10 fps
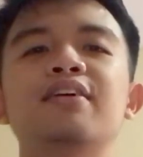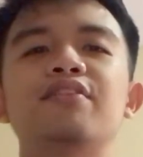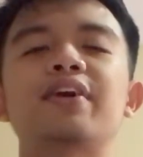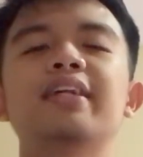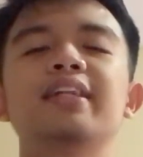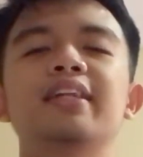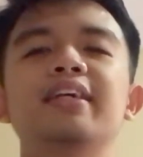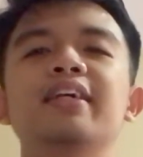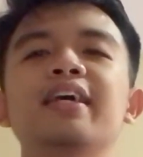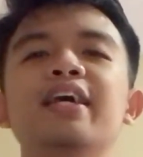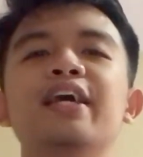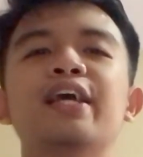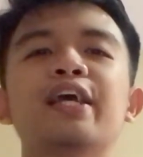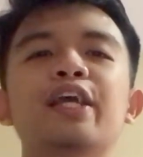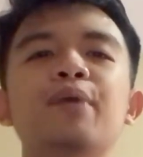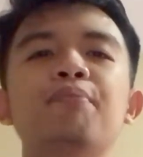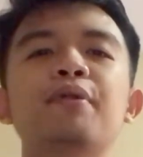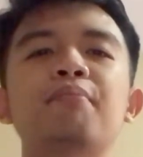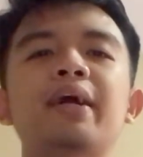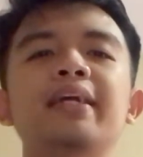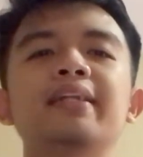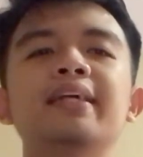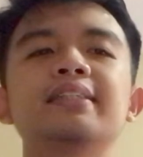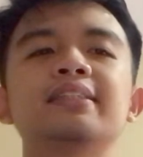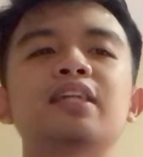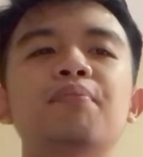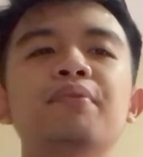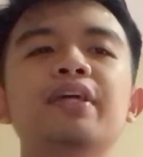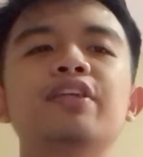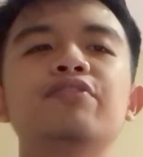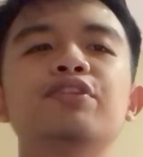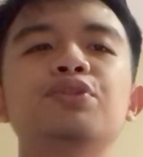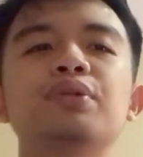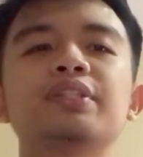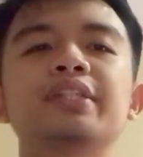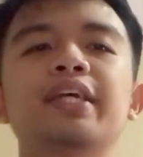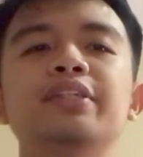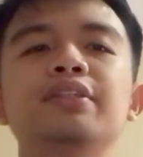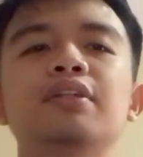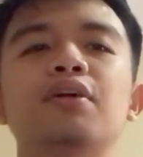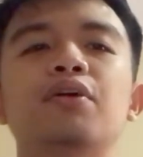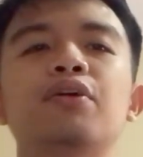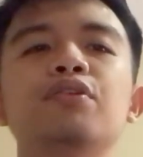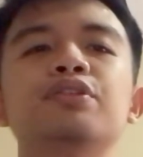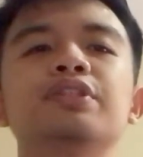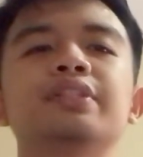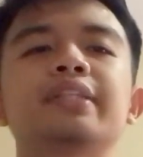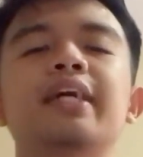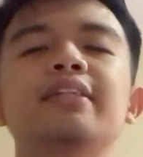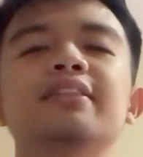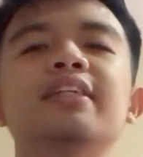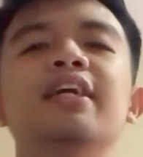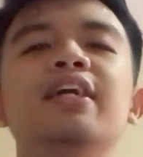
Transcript: Finally, keep in mind that some individual schedule or usual styles